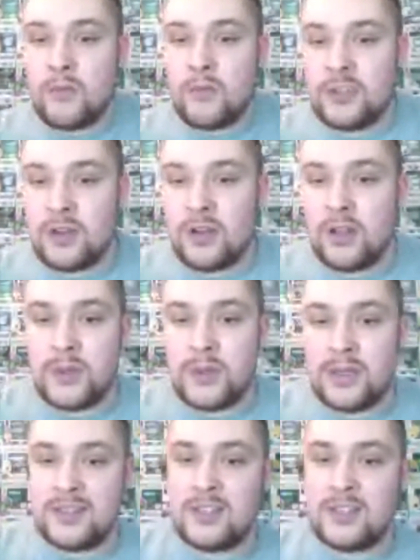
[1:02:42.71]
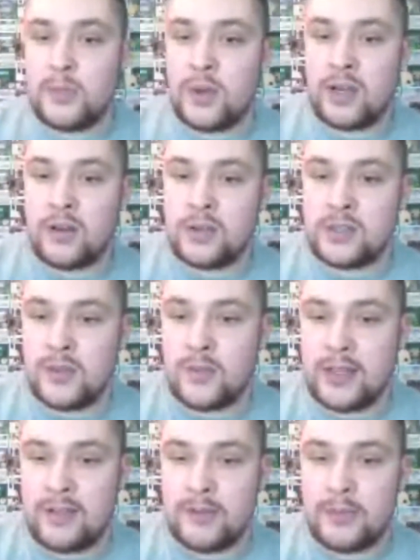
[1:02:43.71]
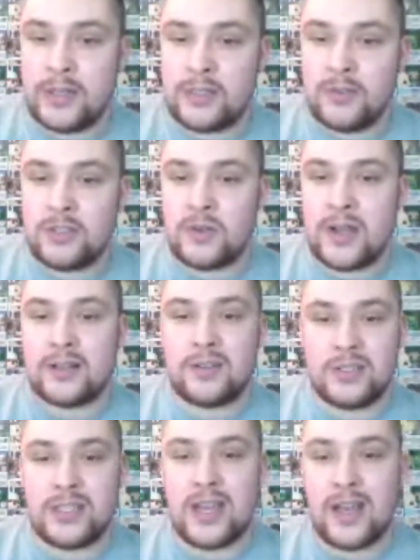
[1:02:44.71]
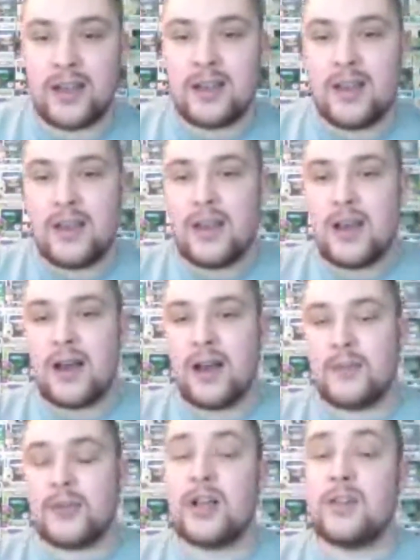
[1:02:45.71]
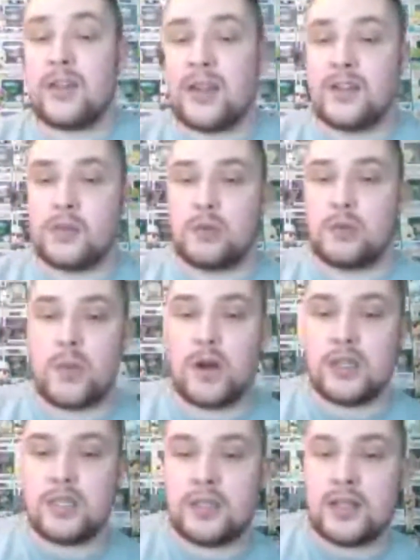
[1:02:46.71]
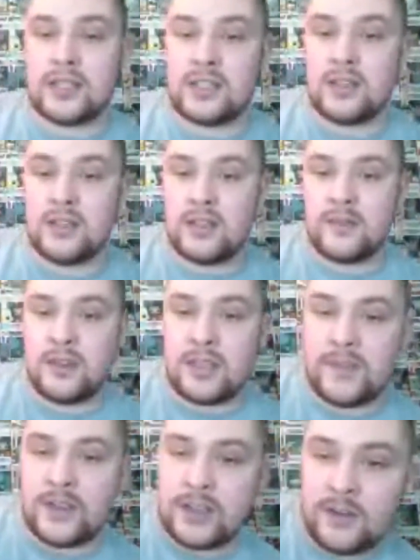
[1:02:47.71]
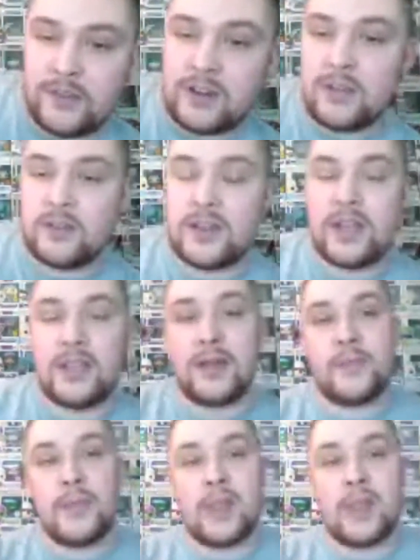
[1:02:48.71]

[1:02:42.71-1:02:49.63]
Reaching Halloween is disappointed. I don't understand why they replaced original actors. Yeah. Cloud9, that's one we watched. That's a video for another day. Yep.